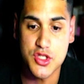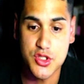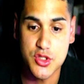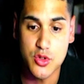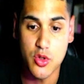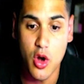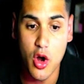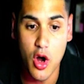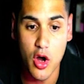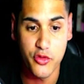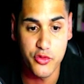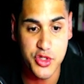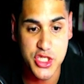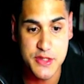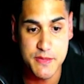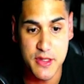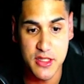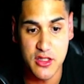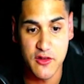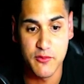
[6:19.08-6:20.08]
all the
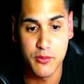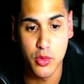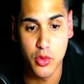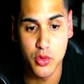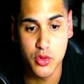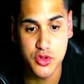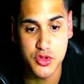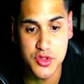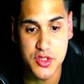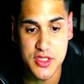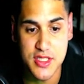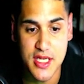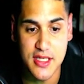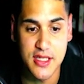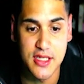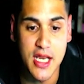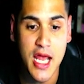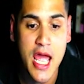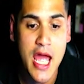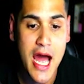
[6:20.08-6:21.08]
respective pools you staked in.
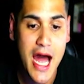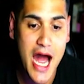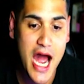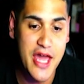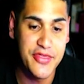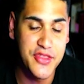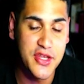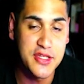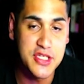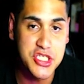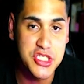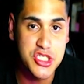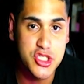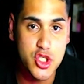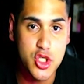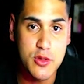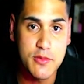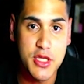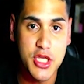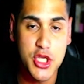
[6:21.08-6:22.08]
I think this is going to
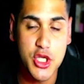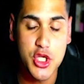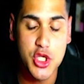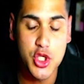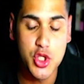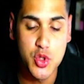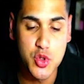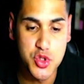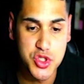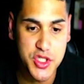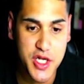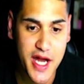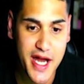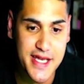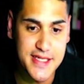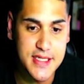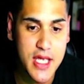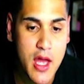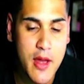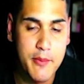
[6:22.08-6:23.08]
be huge, guys.
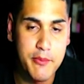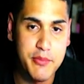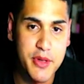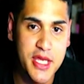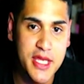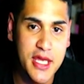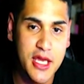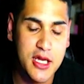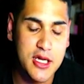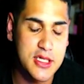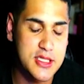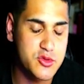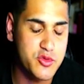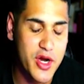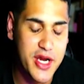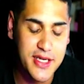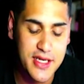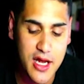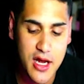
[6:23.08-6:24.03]
Because right now,